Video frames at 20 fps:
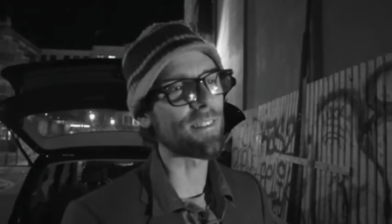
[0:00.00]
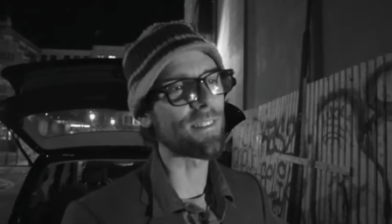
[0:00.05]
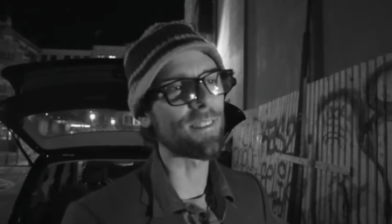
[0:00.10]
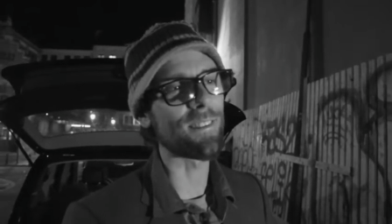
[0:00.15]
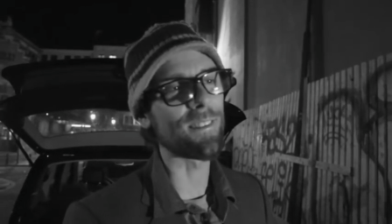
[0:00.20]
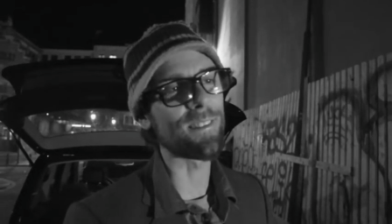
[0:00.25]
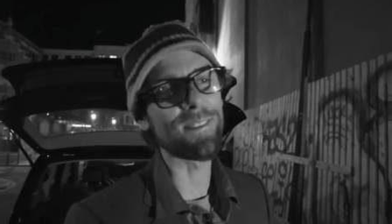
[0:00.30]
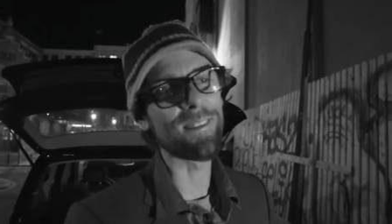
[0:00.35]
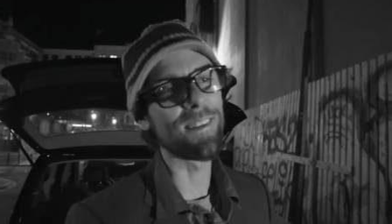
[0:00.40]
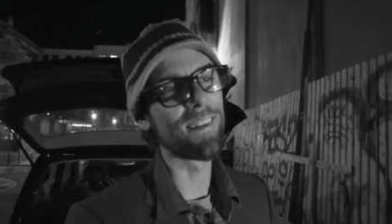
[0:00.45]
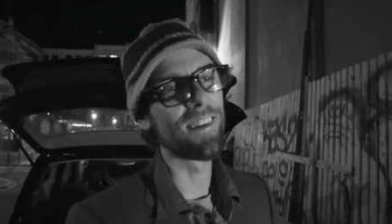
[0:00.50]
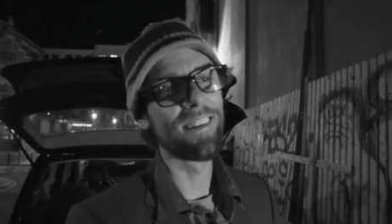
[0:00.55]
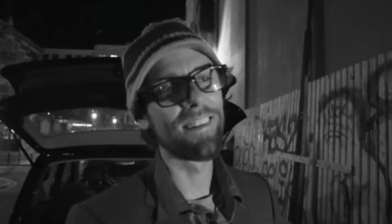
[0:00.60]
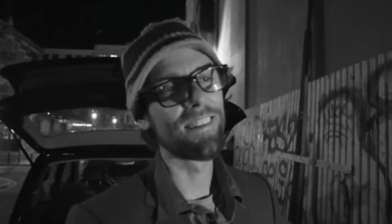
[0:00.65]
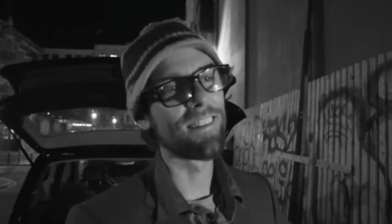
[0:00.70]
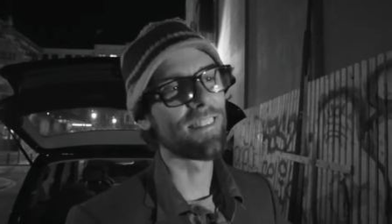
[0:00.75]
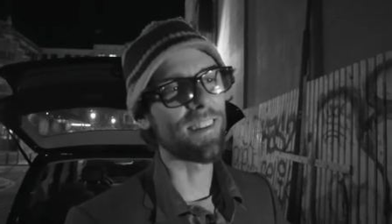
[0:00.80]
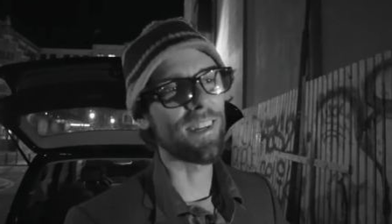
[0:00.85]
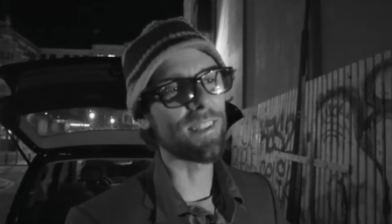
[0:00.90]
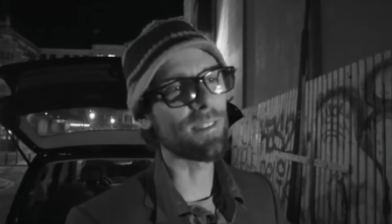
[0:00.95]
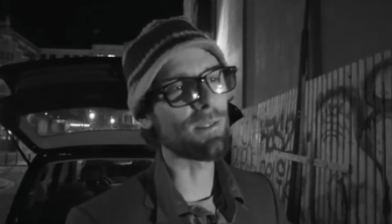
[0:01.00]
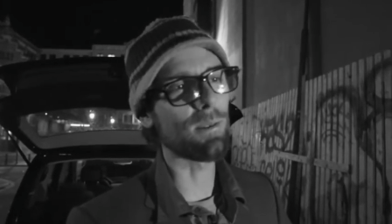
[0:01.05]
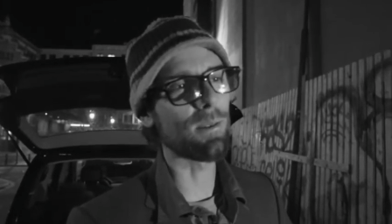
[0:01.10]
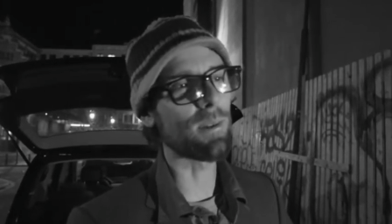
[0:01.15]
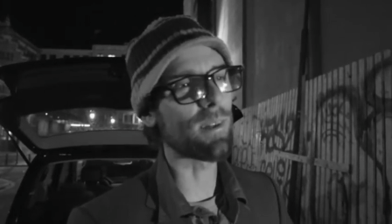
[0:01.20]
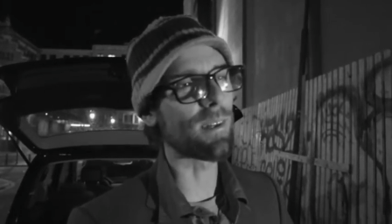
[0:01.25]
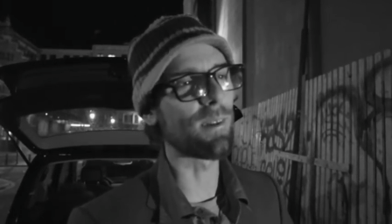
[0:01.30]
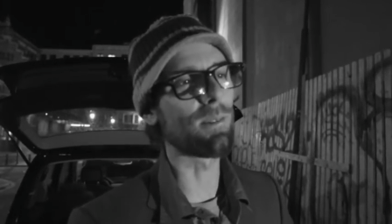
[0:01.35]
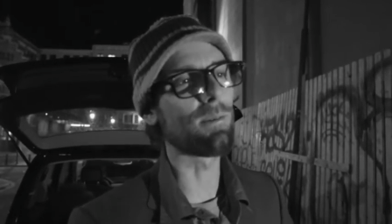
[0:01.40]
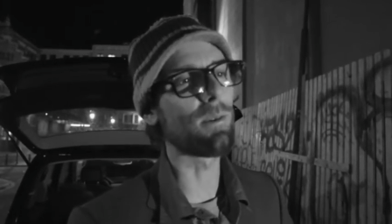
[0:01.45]
So that's what
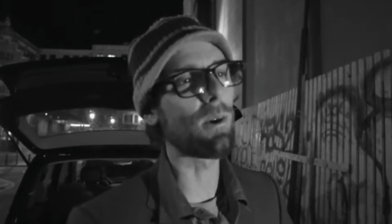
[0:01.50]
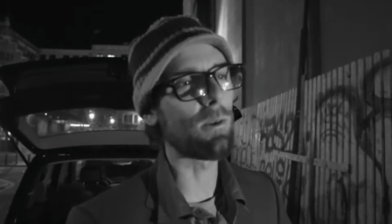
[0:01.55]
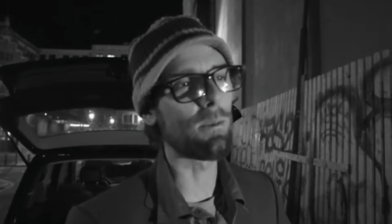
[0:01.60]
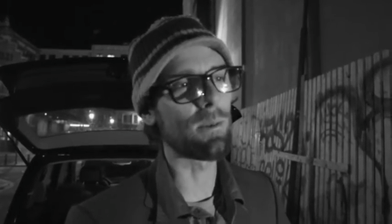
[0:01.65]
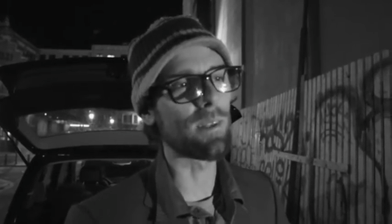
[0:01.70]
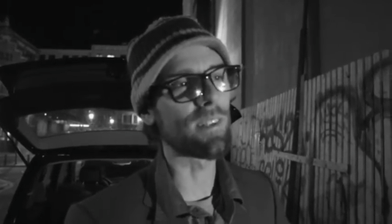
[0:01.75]
we're gonna roll